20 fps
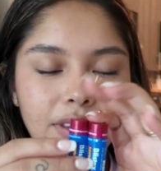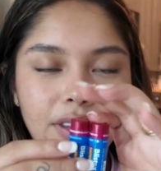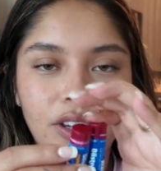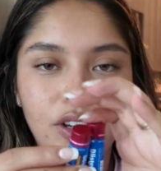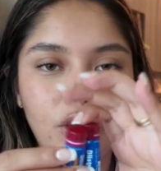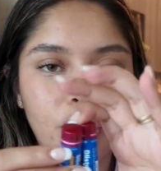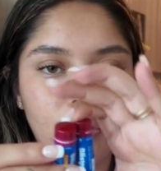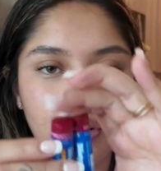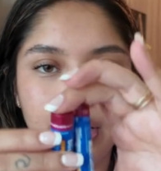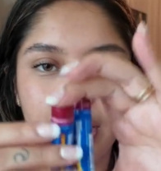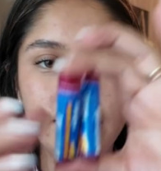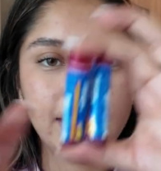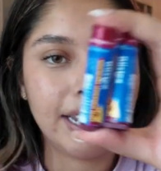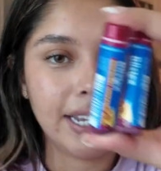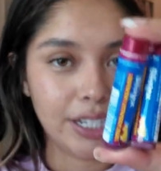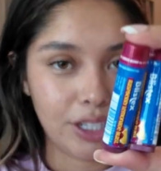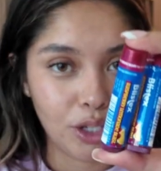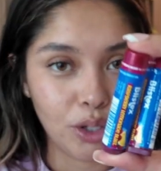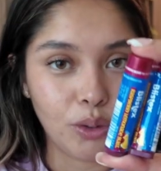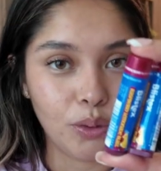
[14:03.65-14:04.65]
You know I had to
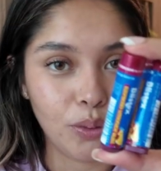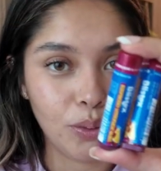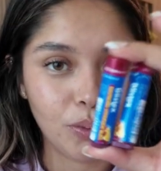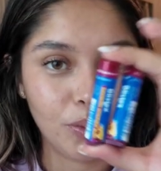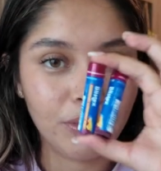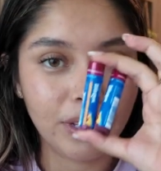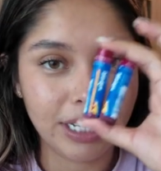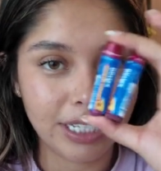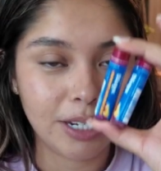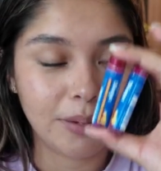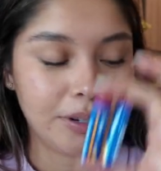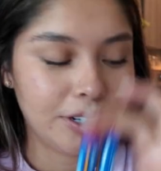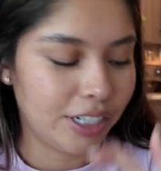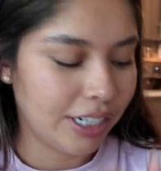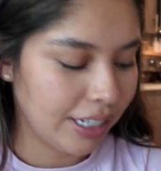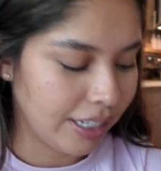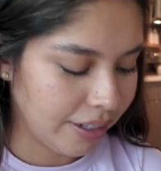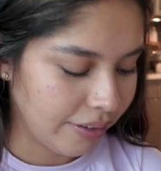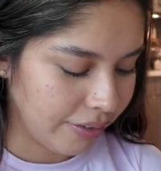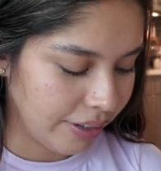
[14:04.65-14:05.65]
get two. That's how much
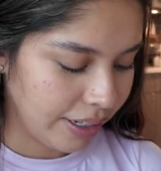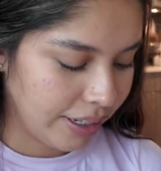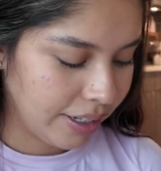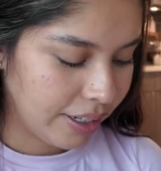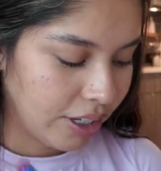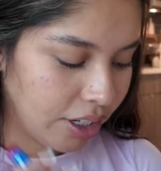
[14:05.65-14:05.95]
I love it.